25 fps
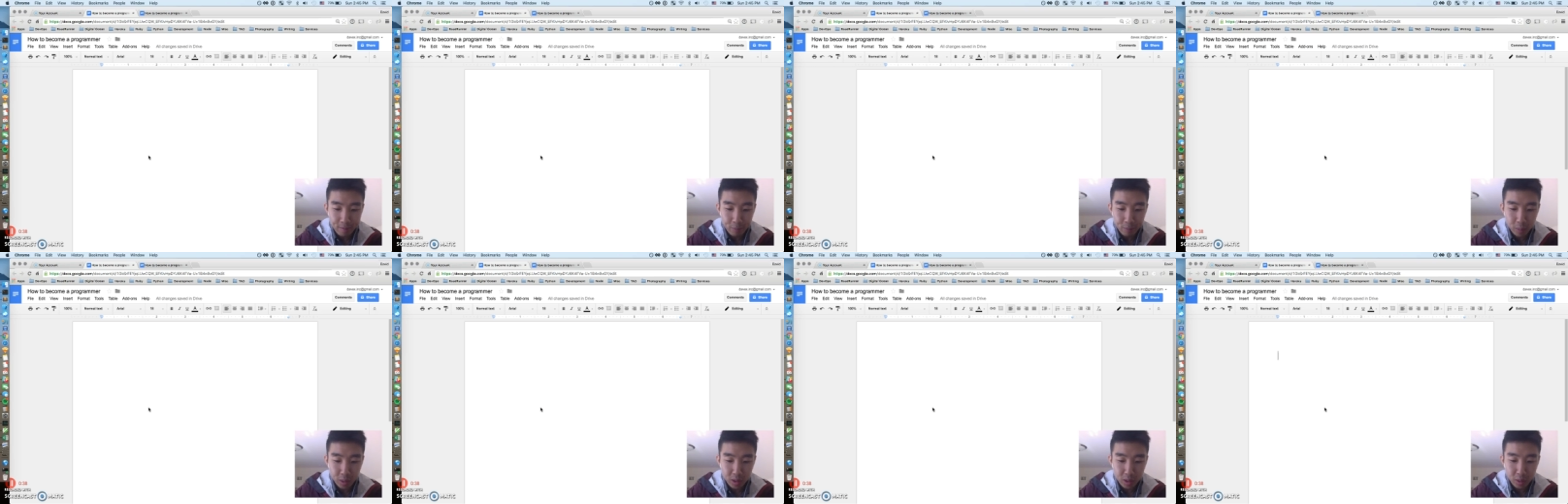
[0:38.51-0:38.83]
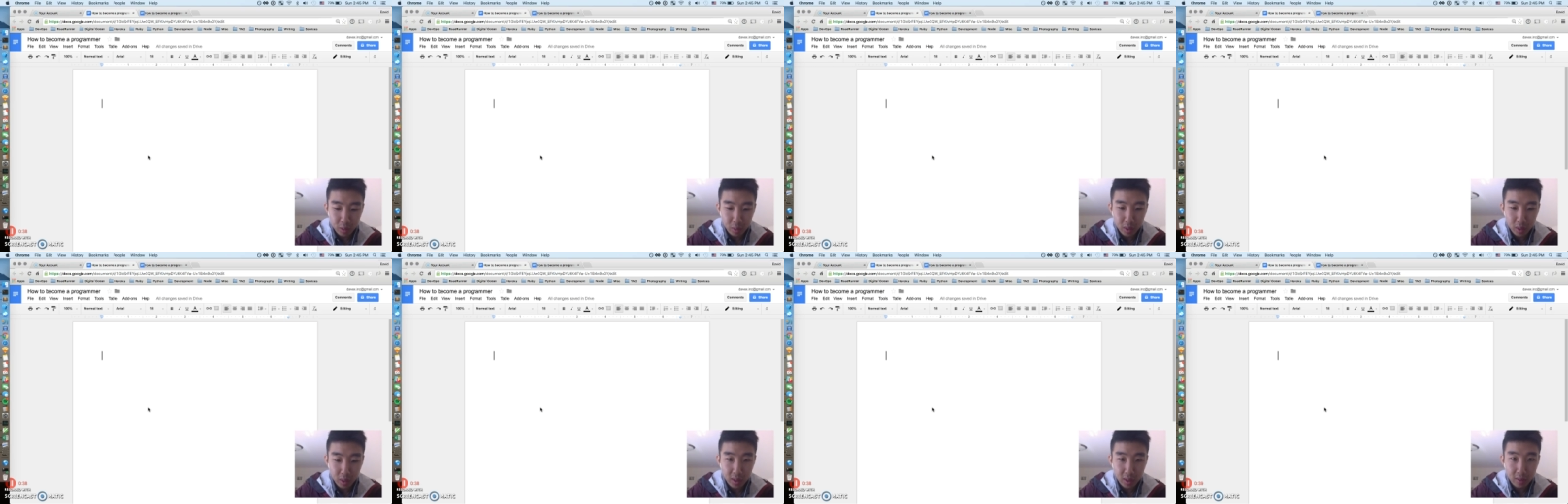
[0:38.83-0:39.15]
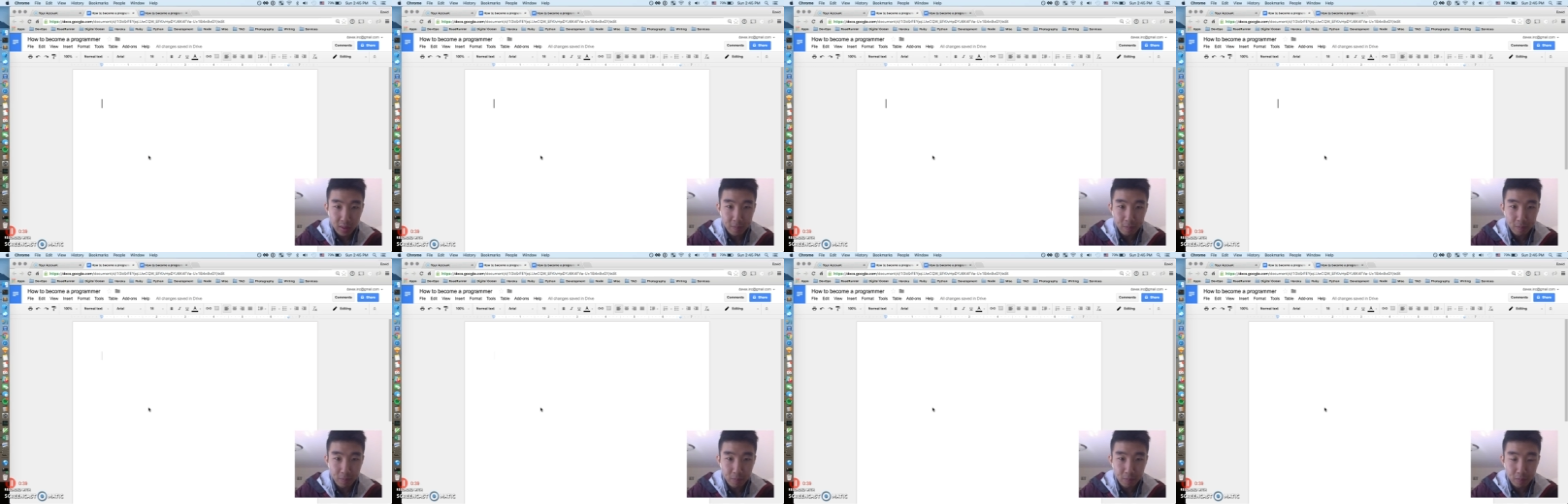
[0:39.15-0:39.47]

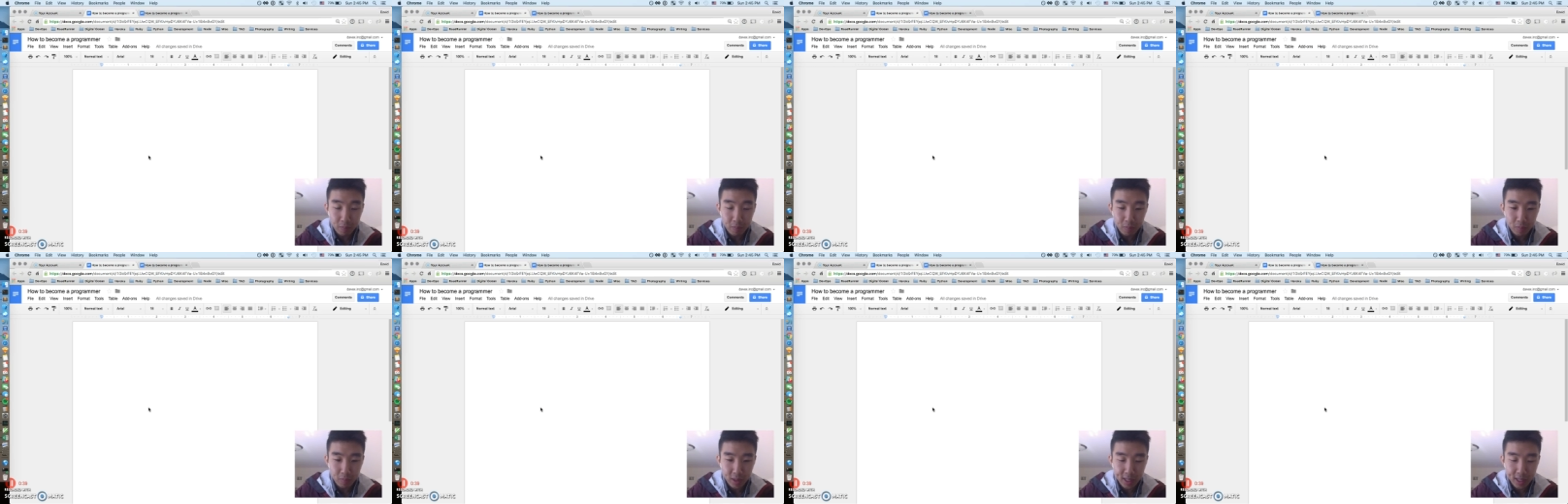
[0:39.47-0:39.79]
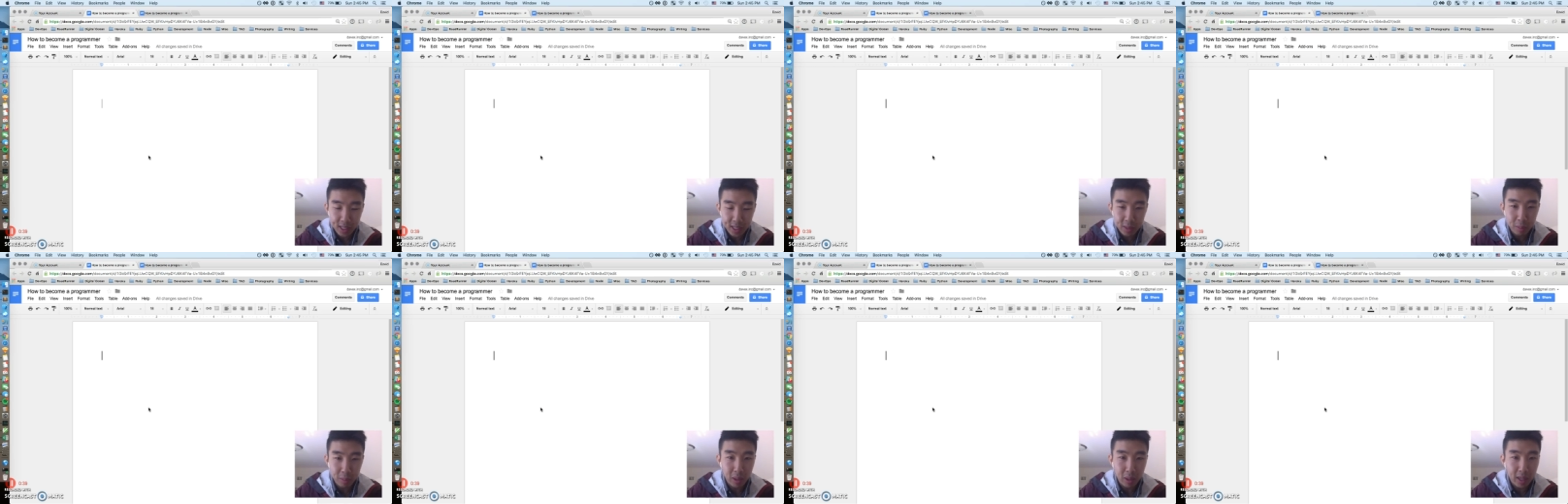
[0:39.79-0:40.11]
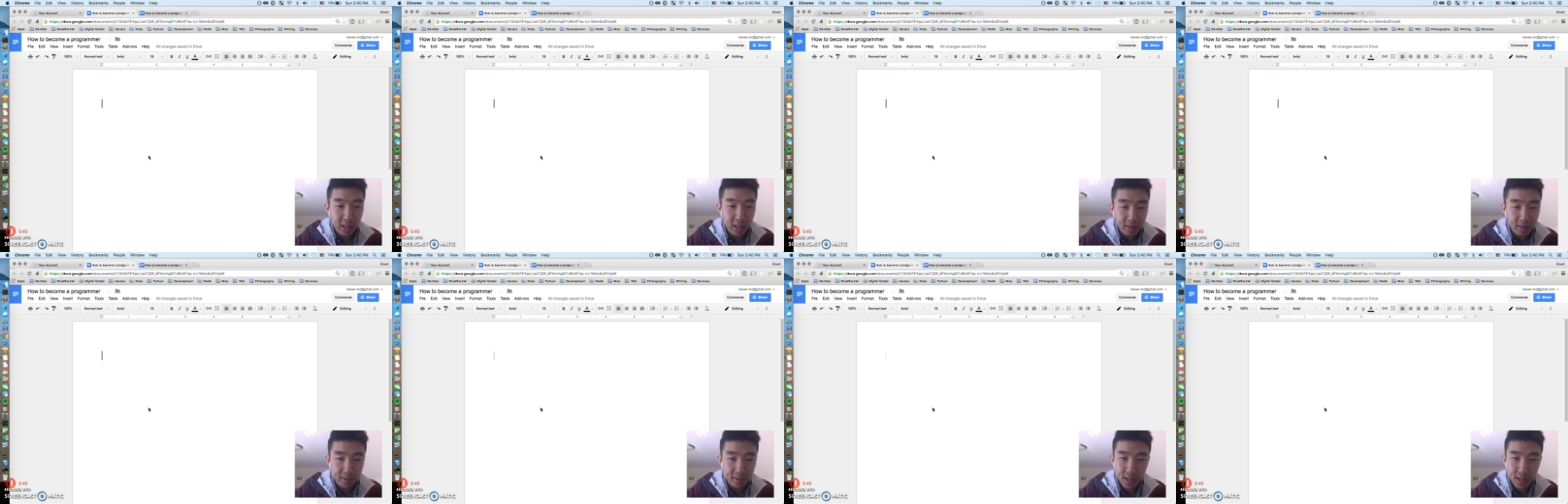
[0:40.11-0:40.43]
between
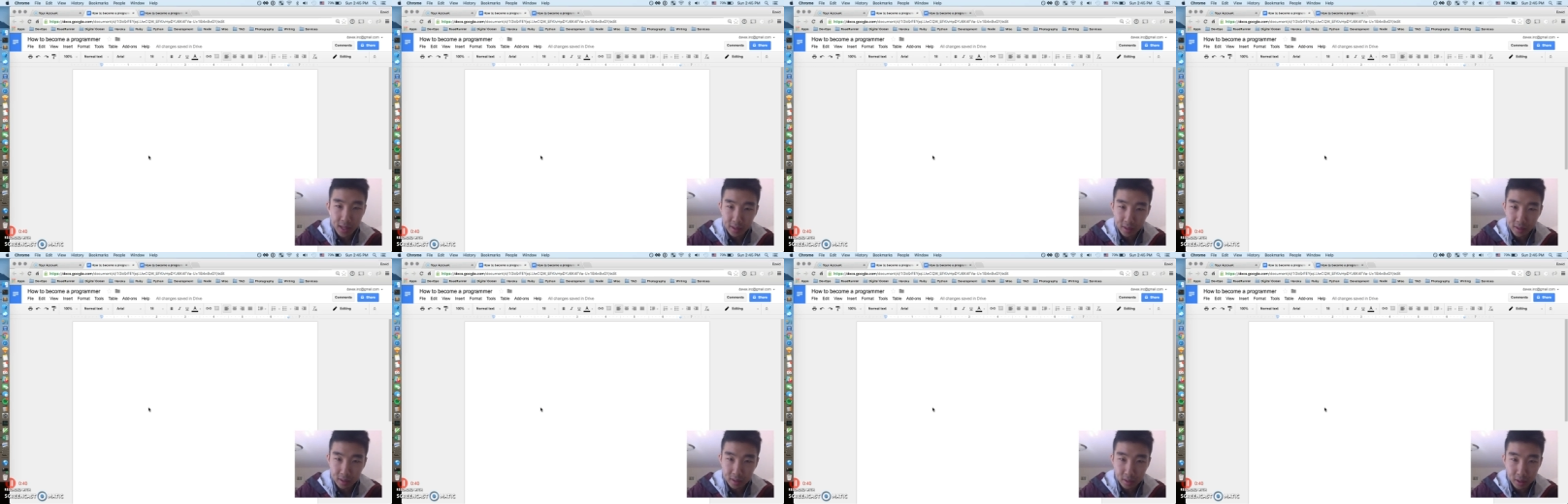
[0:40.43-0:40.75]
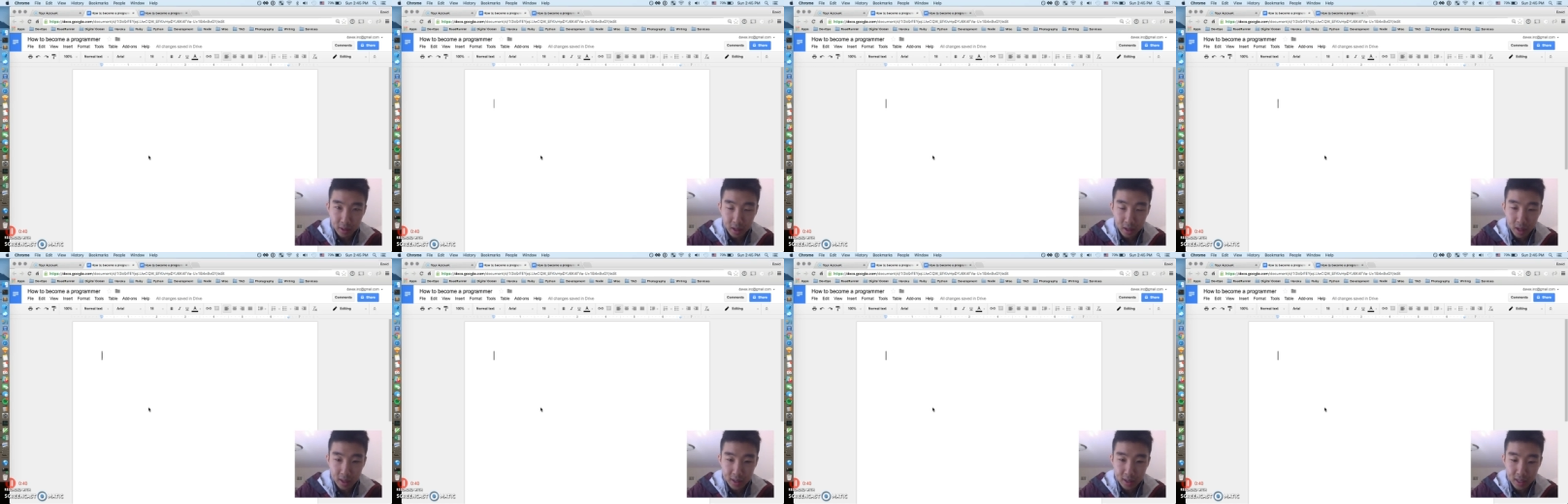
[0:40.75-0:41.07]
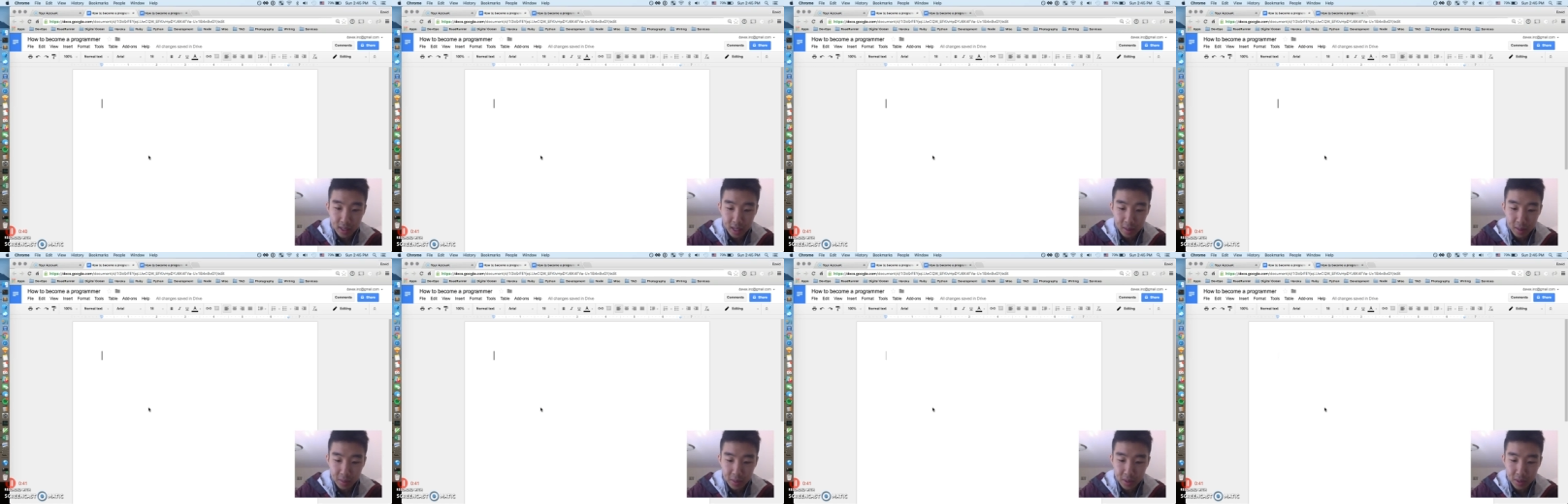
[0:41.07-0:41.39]
explaining technical
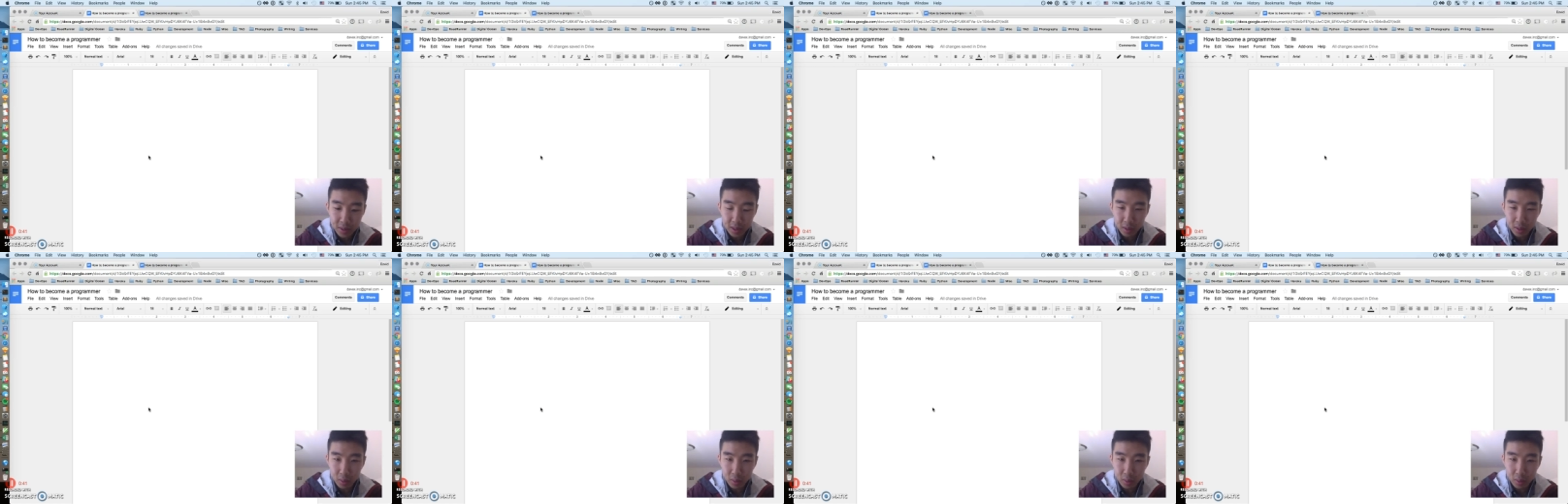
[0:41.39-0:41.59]
concepts